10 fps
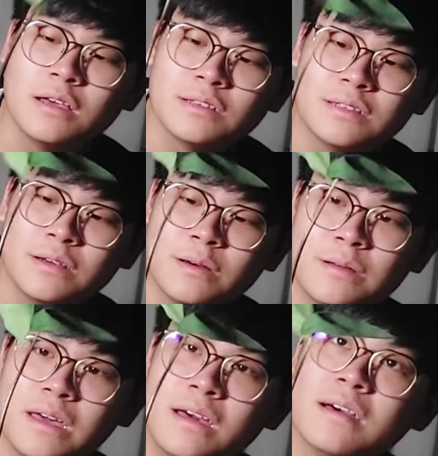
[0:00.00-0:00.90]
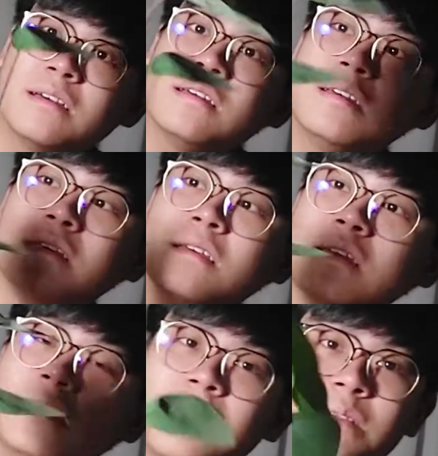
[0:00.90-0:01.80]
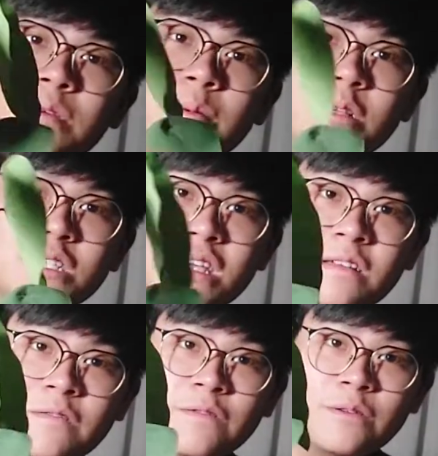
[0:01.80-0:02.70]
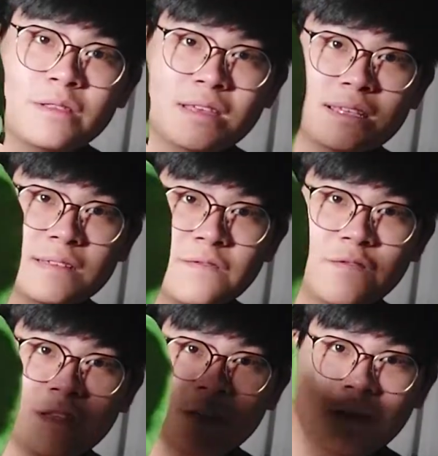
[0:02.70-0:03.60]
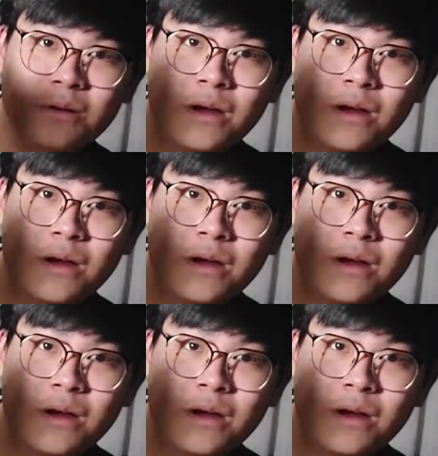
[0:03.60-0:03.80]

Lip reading: So yeah, that's pretty much it for this video.